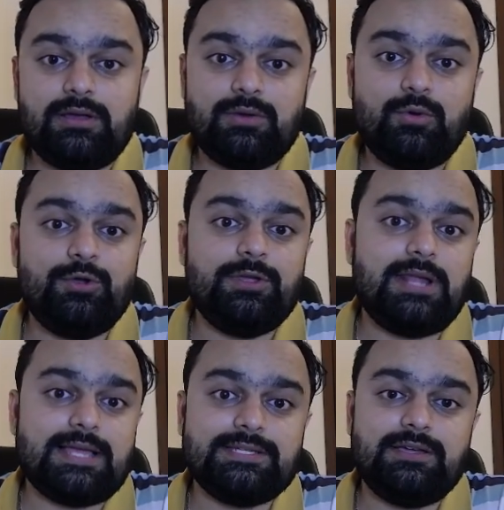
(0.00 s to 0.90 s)
good
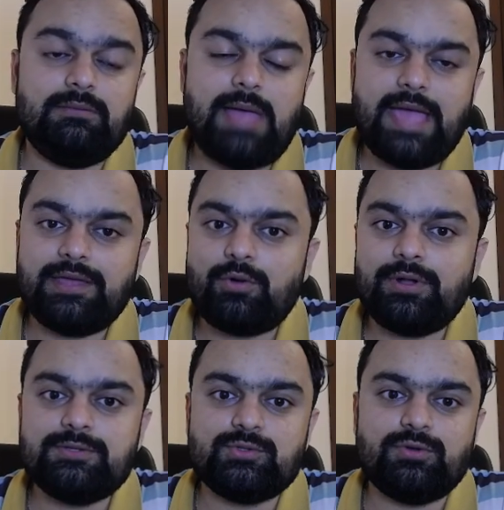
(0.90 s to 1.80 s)
classical background
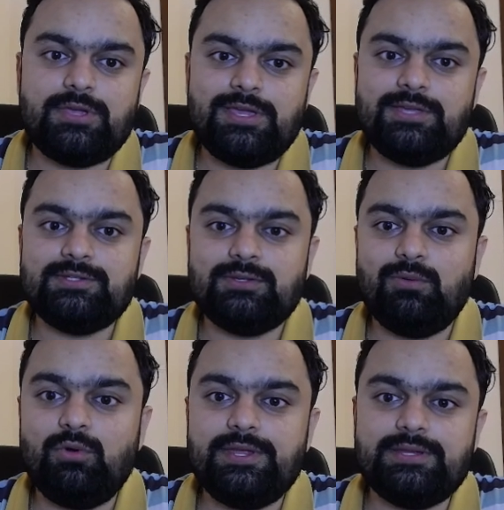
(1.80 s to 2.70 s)
also. He is
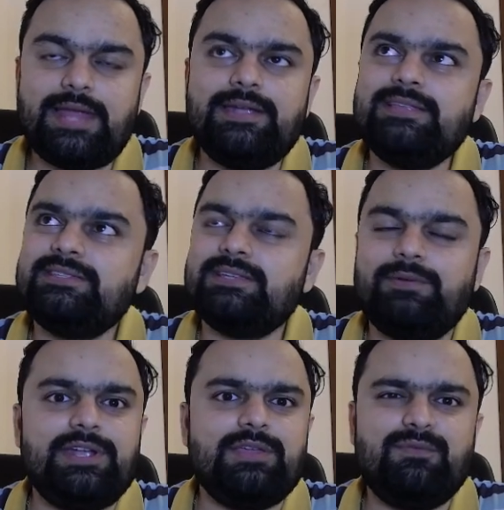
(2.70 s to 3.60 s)
old, he's
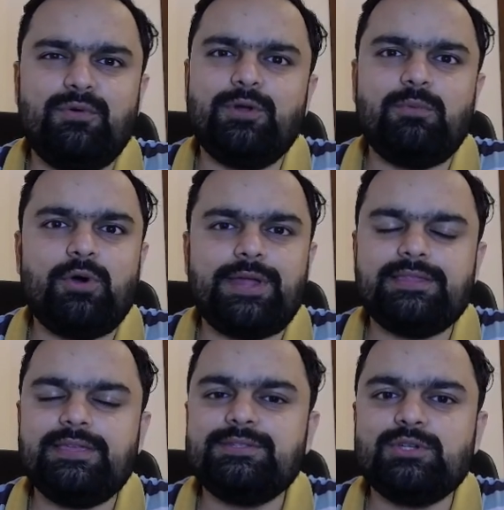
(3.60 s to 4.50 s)
1974 born, I
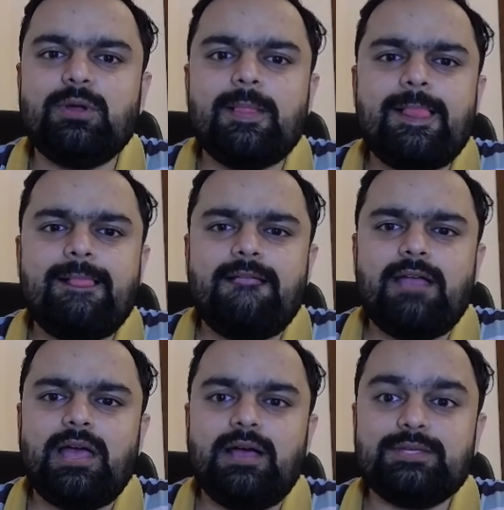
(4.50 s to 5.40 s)
think so.
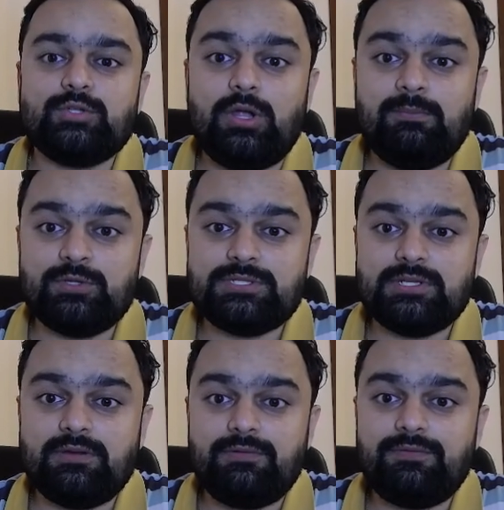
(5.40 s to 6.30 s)
So almost
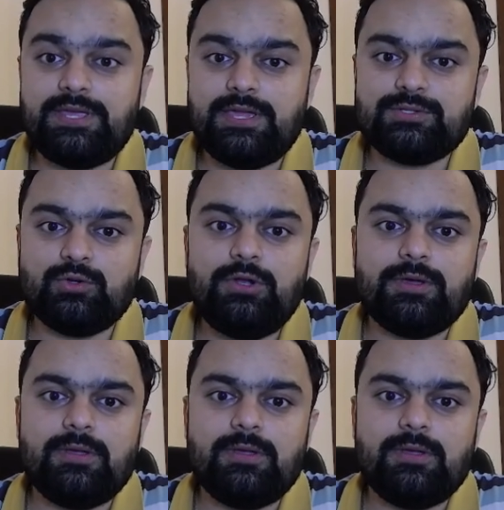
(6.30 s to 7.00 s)
50 years old.